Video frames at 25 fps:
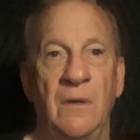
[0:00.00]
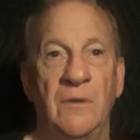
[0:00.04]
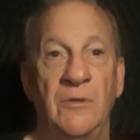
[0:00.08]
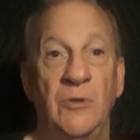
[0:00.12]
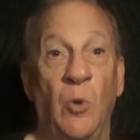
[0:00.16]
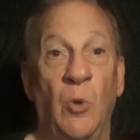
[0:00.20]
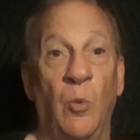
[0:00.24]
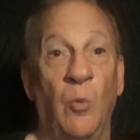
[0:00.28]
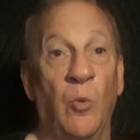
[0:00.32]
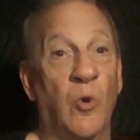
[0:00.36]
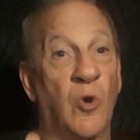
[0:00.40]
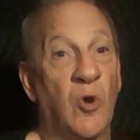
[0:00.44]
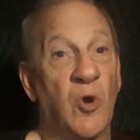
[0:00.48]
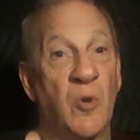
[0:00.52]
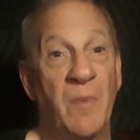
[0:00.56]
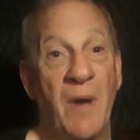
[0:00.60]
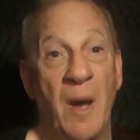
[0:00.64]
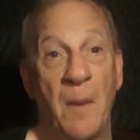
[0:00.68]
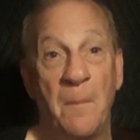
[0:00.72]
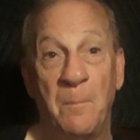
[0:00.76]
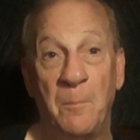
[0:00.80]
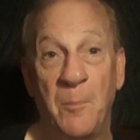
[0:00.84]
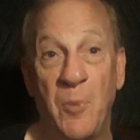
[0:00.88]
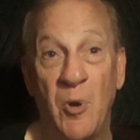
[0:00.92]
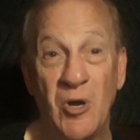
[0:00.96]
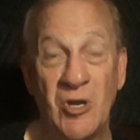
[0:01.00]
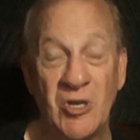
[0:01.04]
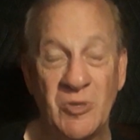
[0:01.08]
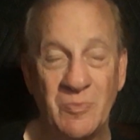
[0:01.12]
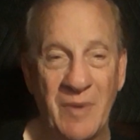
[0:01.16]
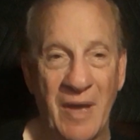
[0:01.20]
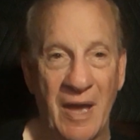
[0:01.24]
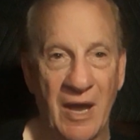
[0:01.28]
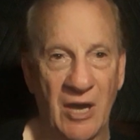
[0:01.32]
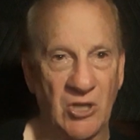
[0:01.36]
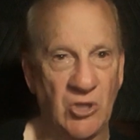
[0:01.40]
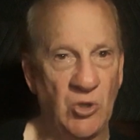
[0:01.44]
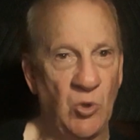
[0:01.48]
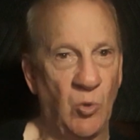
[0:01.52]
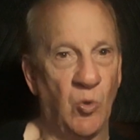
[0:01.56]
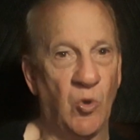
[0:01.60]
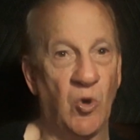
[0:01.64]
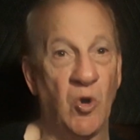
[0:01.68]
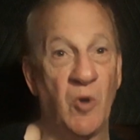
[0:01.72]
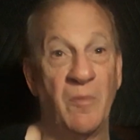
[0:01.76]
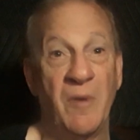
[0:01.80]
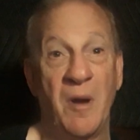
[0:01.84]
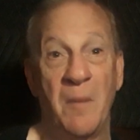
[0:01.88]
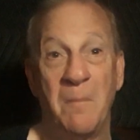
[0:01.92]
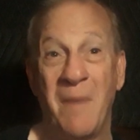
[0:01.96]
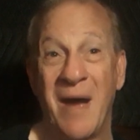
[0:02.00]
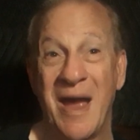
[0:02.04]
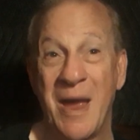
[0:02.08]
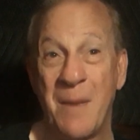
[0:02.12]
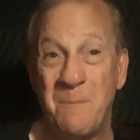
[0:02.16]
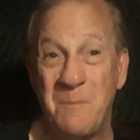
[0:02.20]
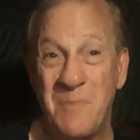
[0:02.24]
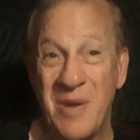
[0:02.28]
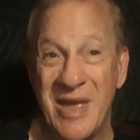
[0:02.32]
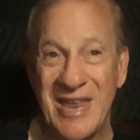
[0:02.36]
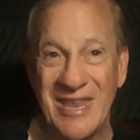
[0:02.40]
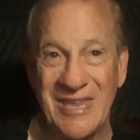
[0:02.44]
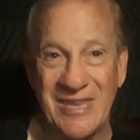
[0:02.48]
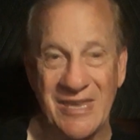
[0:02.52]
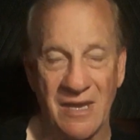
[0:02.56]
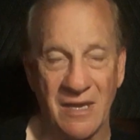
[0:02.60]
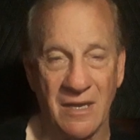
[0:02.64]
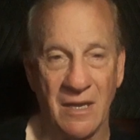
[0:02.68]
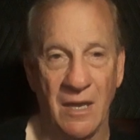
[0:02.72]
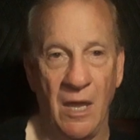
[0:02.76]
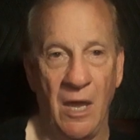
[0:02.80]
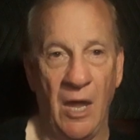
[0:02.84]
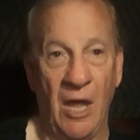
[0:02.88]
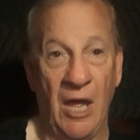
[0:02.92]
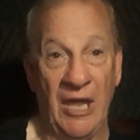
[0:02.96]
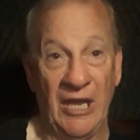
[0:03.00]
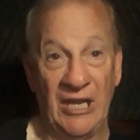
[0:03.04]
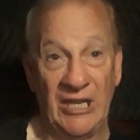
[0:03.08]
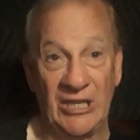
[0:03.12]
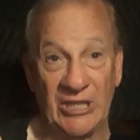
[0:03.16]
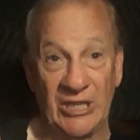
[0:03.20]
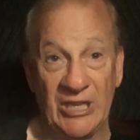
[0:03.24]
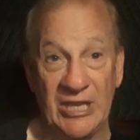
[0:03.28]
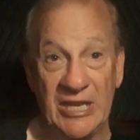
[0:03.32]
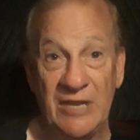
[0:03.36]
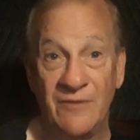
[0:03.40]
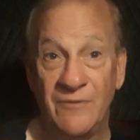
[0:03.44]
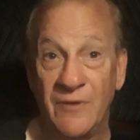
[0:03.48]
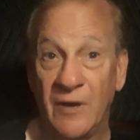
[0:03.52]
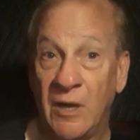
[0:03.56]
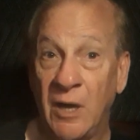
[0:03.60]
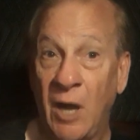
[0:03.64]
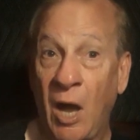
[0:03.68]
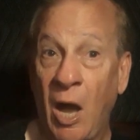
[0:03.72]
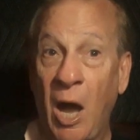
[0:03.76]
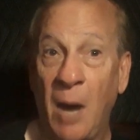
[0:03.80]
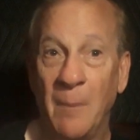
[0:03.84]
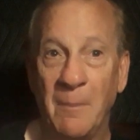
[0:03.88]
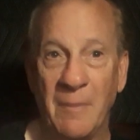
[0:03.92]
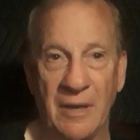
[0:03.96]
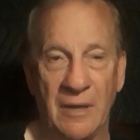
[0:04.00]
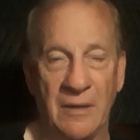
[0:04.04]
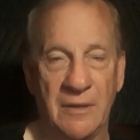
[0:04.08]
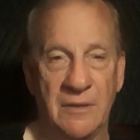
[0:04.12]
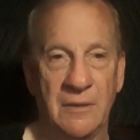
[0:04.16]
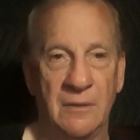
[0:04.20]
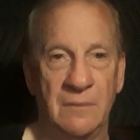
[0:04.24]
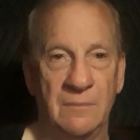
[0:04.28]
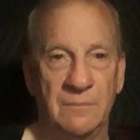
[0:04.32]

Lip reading: Don't worry about pushback. Don't worry about my opinion. Leave a comment.